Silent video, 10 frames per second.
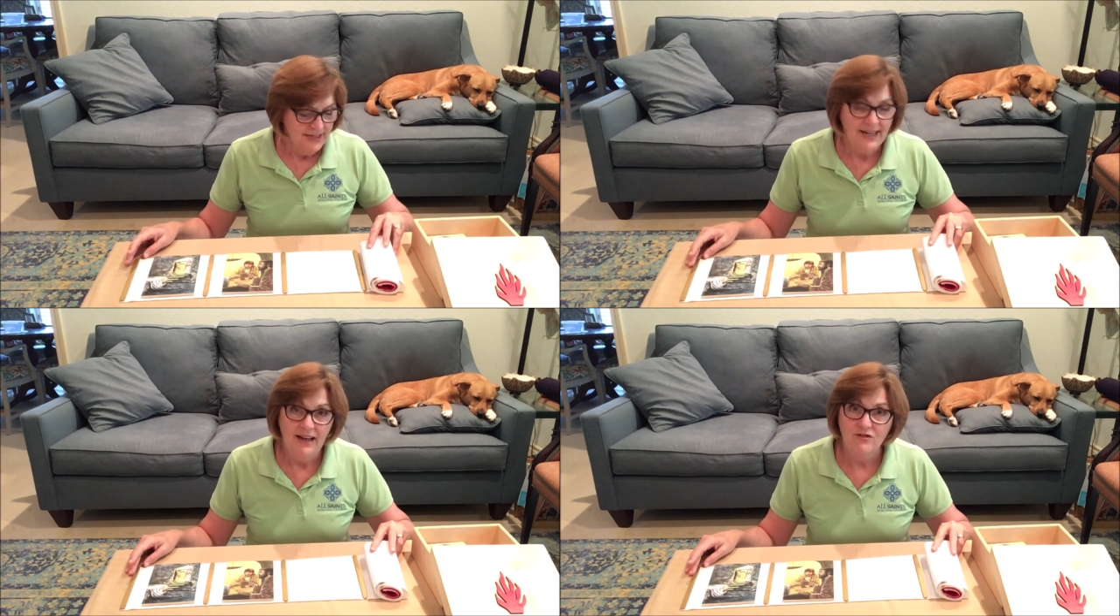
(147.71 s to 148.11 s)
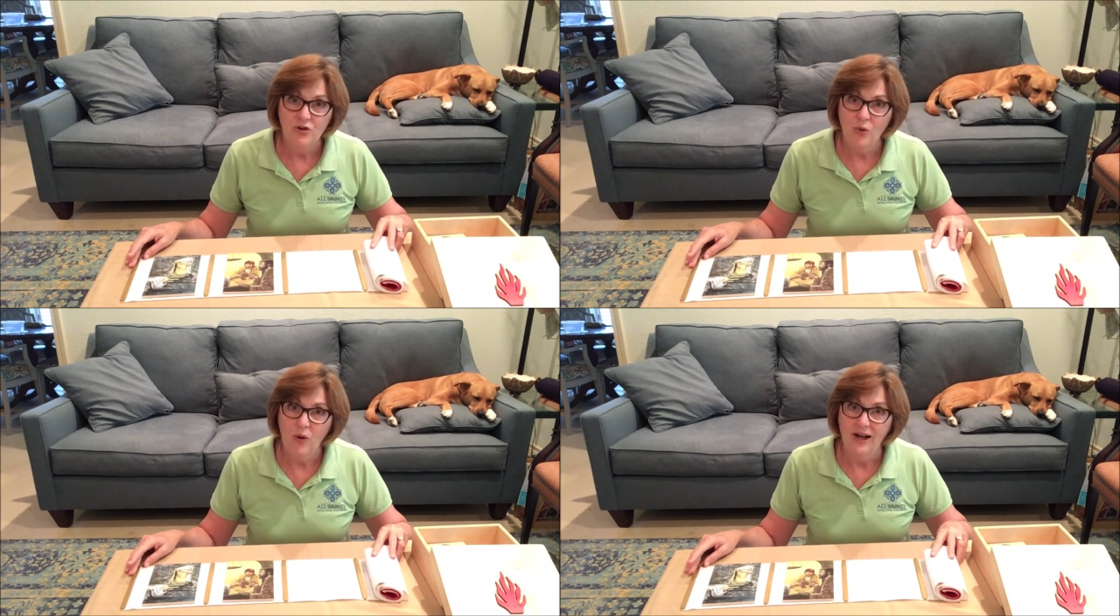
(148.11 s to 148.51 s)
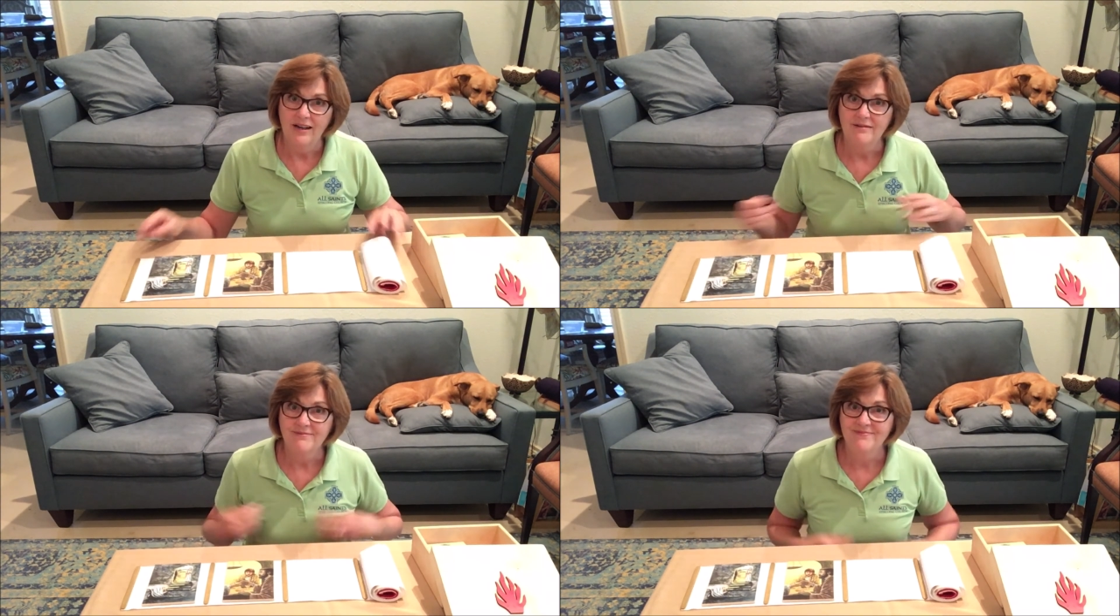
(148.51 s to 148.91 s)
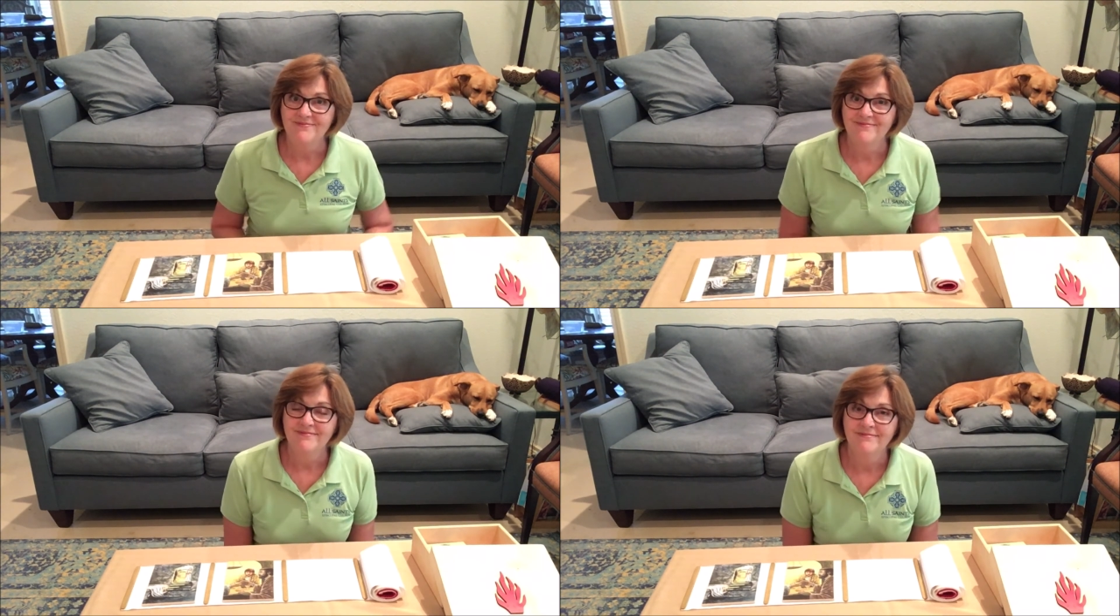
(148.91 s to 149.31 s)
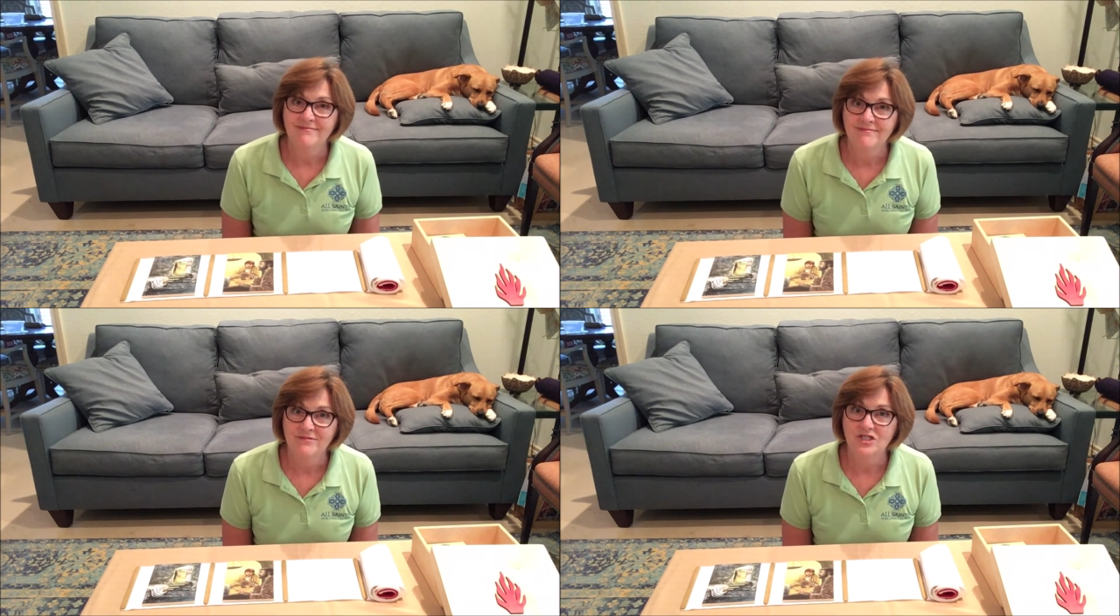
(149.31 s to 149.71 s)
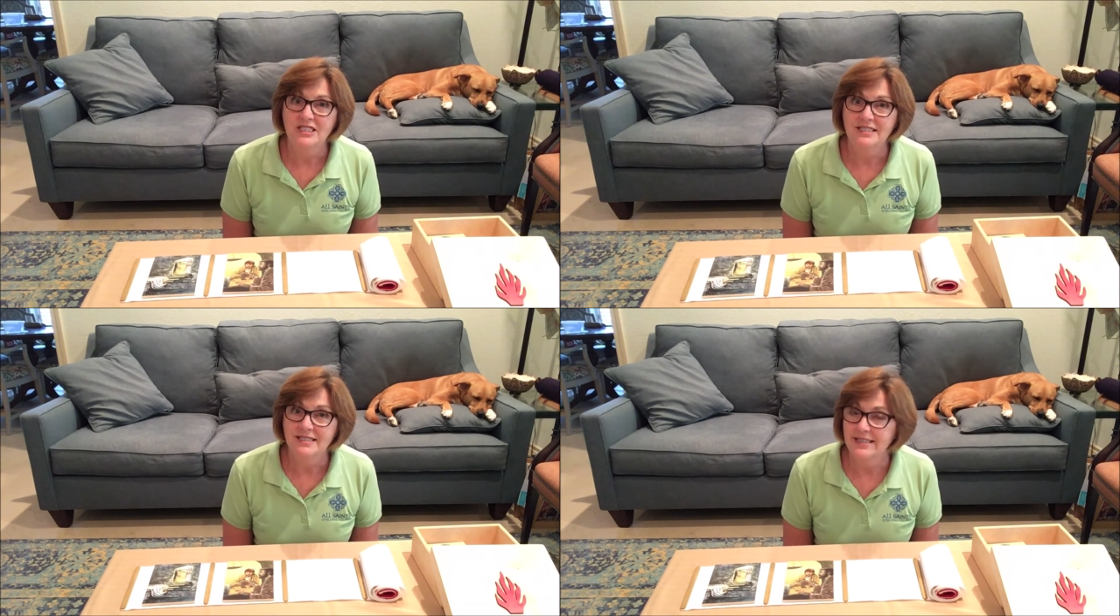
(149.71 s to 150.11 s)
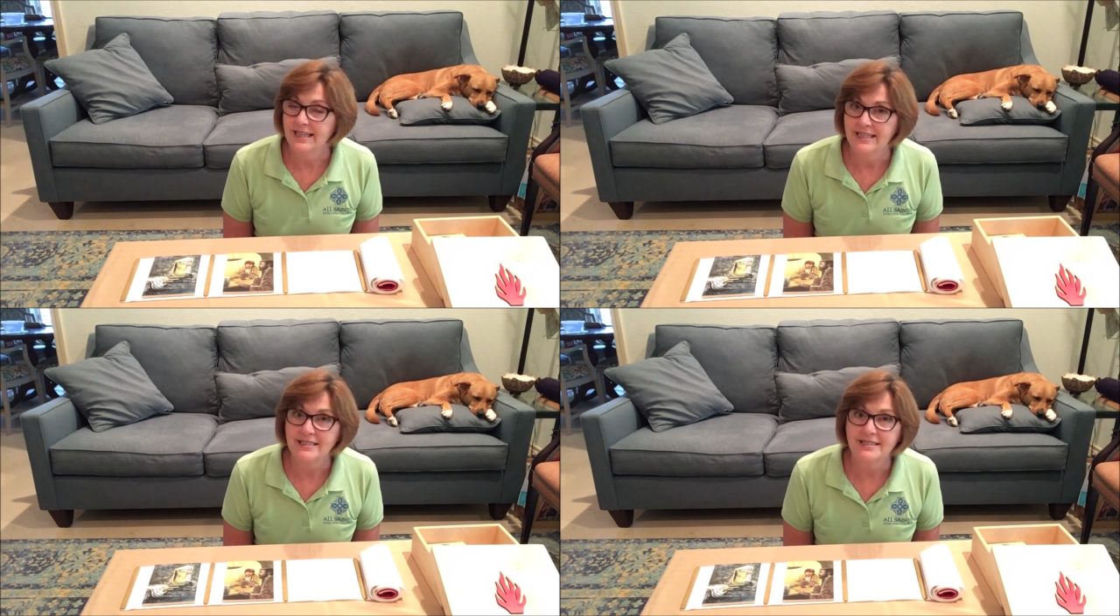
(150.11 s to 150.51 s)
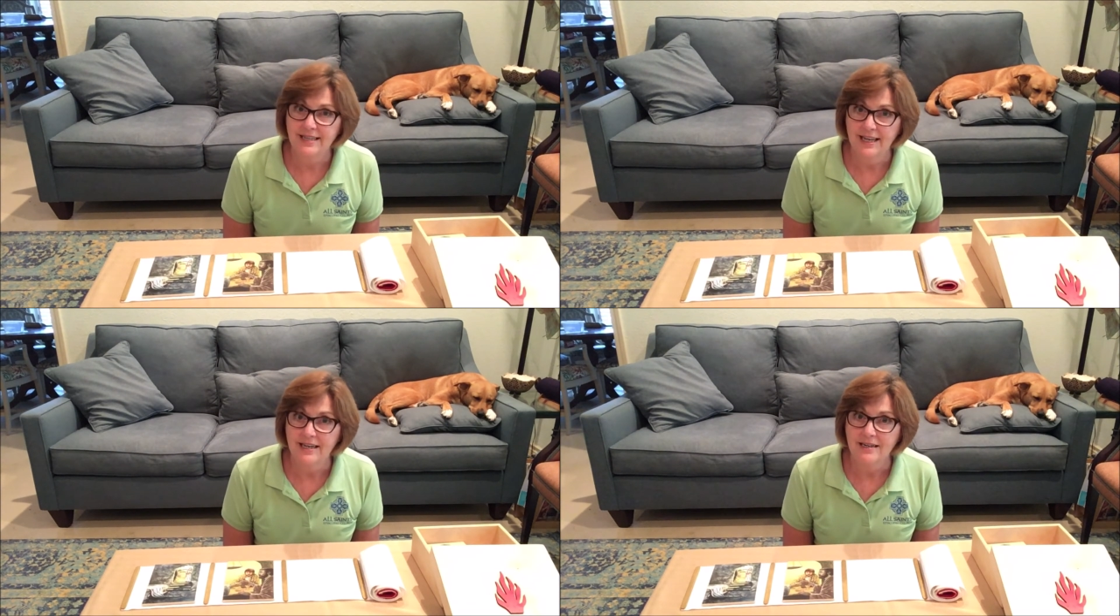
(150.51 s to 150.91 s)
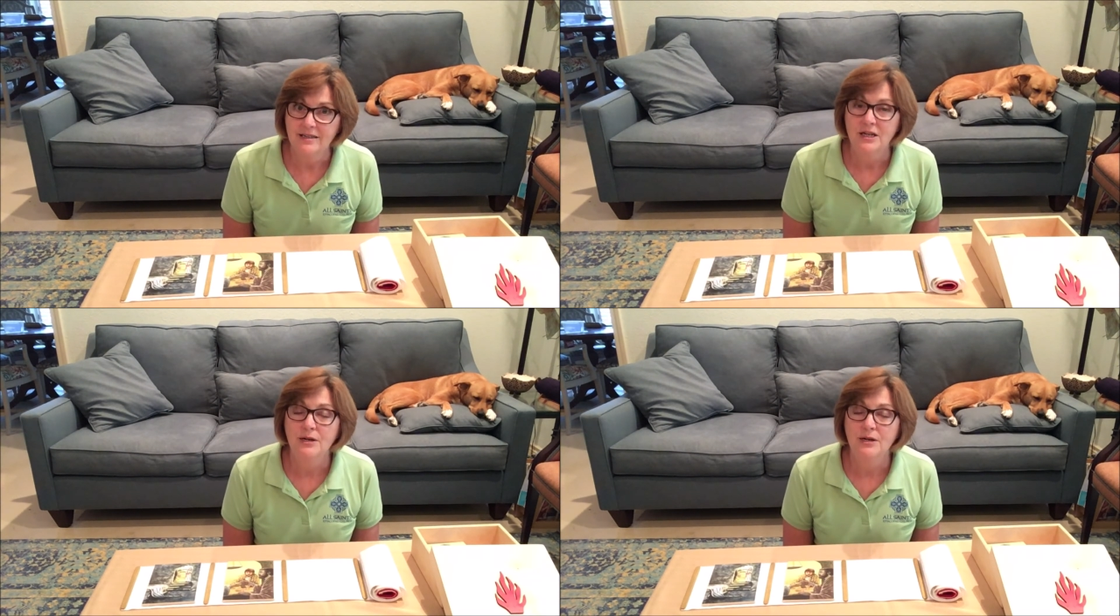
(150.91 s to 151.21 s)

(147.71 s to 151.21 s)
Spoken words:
And after a while, Jesus again said,